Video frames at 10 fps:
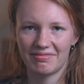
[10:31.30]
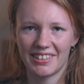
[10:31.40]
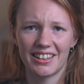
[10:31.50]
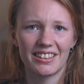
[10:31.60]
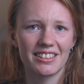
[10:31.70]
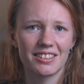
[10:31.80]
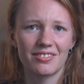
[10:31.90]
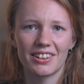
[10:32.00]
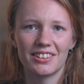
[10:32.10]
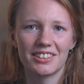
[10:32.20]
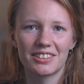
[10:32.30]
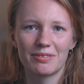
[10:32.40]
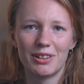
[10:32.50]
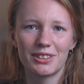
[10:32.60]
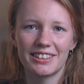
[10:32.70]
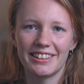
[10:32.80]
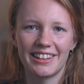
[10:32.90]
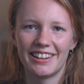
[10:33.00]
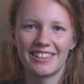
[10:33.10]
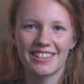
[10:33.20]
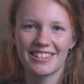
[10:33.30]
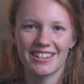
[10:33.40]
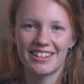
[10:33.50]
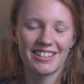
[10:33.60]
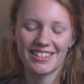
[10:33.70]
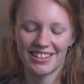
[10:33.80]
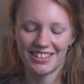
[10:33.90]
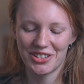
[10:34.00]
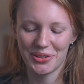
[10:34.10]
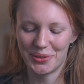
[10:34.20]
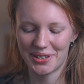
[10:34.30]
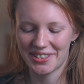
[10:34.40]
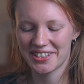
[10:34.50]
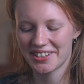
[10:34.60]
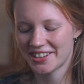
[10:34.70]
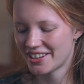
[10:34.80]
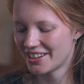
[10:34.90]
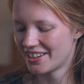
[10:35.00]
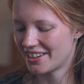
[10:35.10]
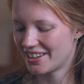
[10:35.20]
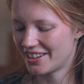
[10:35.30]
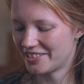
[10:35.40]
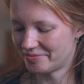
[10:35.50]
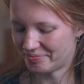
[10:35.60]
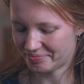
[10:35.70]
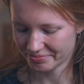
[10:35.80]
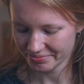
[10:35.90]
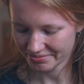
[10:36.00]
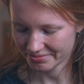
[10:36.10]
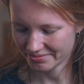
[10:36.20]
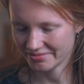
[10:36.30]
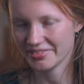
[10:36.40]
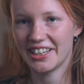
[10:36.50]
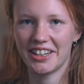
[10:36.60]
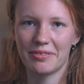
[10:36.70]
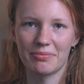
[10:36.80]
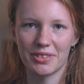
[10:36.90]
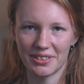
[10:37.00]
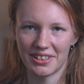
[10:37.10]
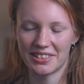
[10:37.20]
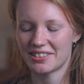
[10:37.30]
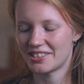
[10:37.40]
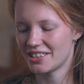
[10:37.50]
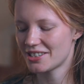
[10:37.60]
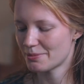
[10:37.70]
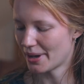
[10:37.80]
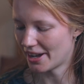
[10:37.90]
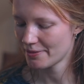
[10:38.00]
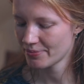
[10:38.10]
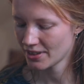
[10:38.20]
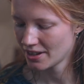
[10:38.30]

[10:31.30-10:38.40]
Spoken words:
Yeah, just because mostly they're inside the shoes. Yeah, so this is this pair